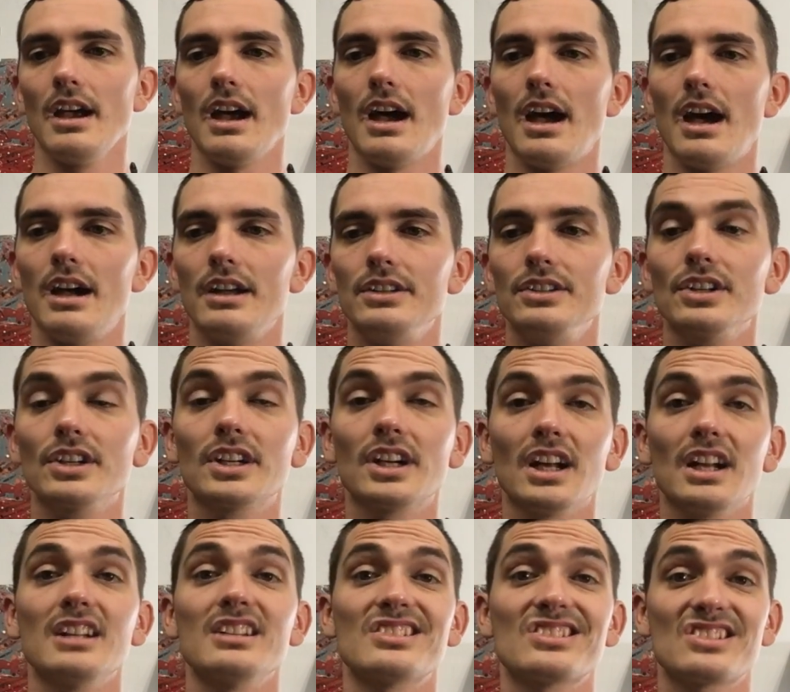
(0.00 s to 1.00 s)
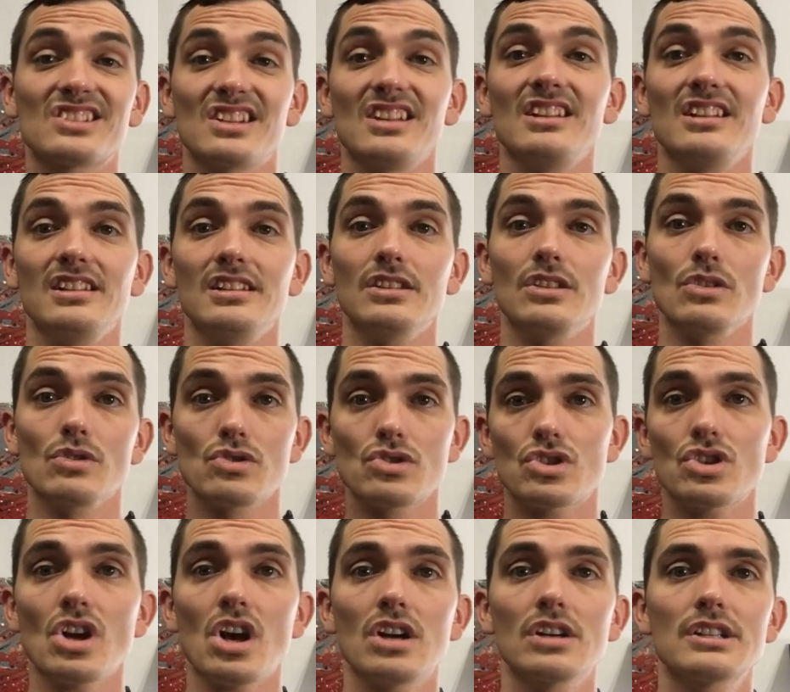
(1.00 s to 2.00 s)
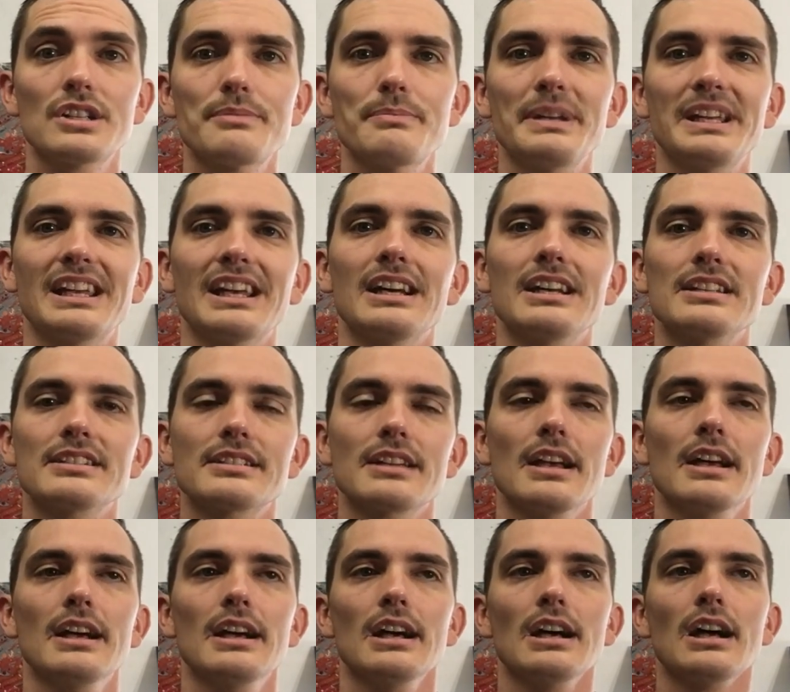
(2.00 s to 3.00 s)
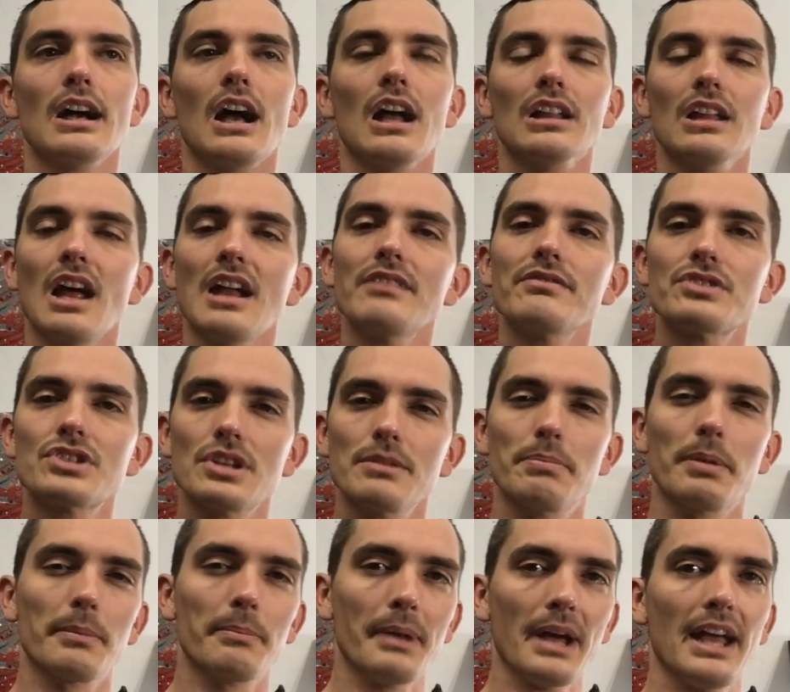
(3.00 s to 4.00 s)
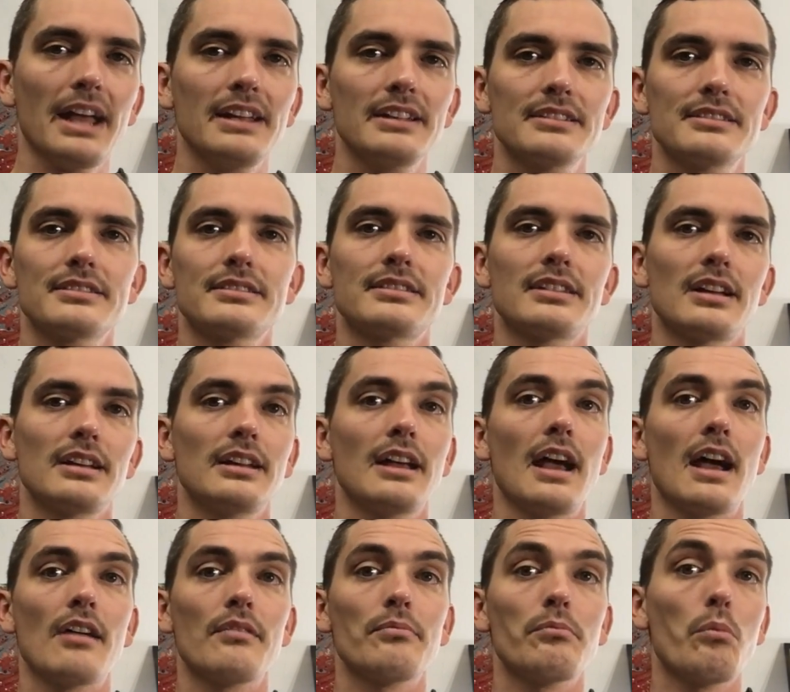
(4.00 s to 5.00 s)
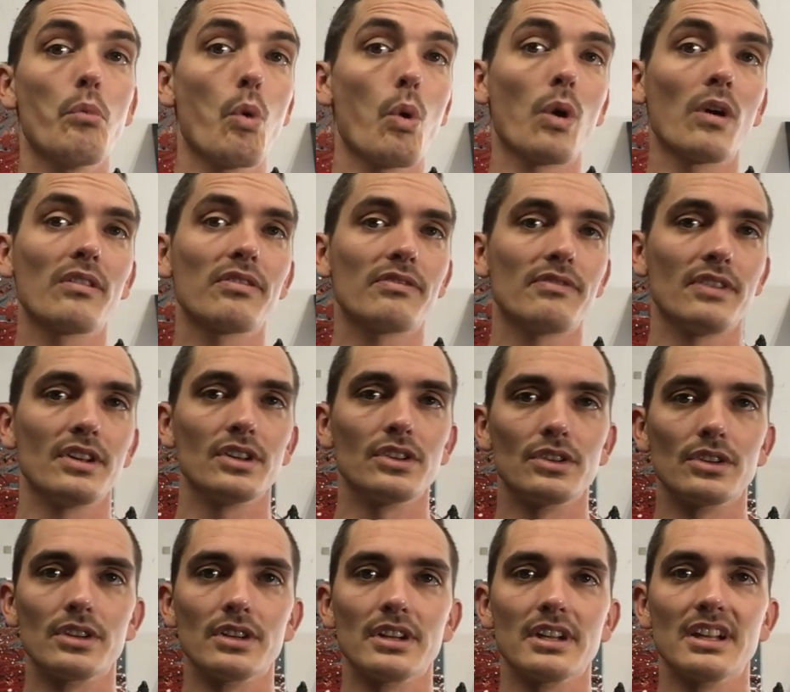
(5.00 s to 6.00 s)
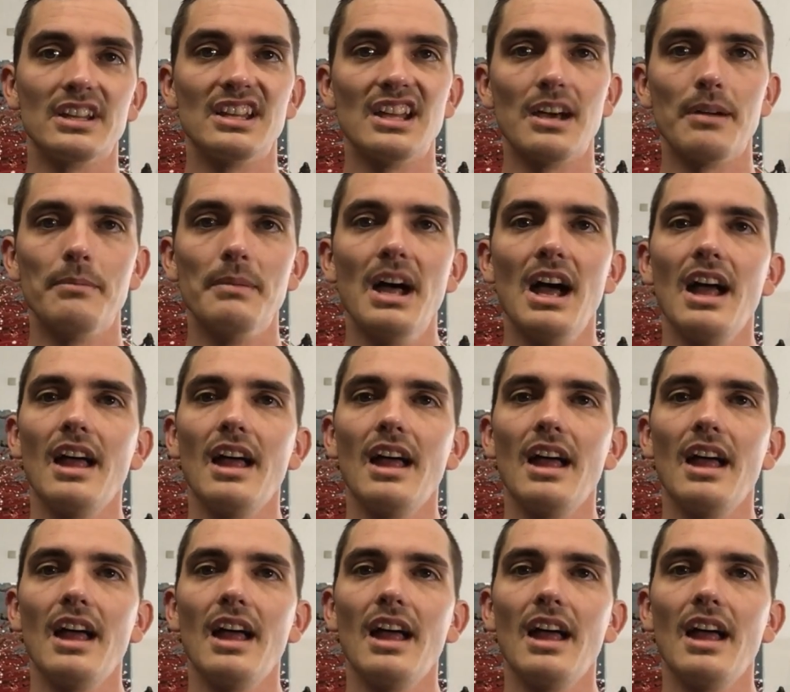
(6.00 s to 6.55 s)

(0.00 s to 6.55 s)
uh, you're gonna see those chunks because a lot of cheaper paints tend to have more filler in them